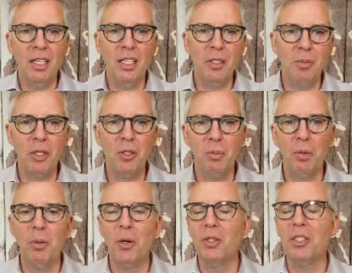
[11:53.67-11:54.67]
special
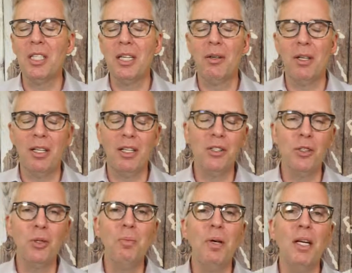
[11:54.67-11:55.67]
promotions, I
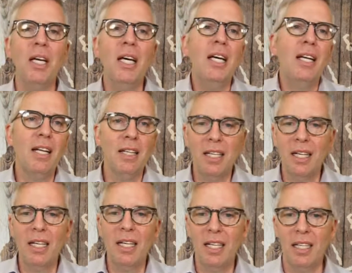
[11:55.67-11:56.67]
assume, but nothing
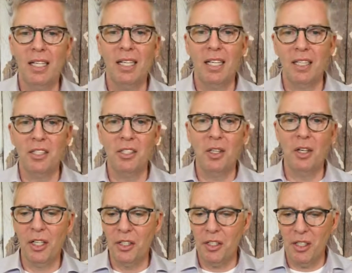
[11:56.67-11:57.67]
like this
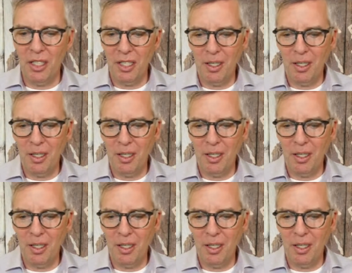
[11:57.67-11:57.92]
launch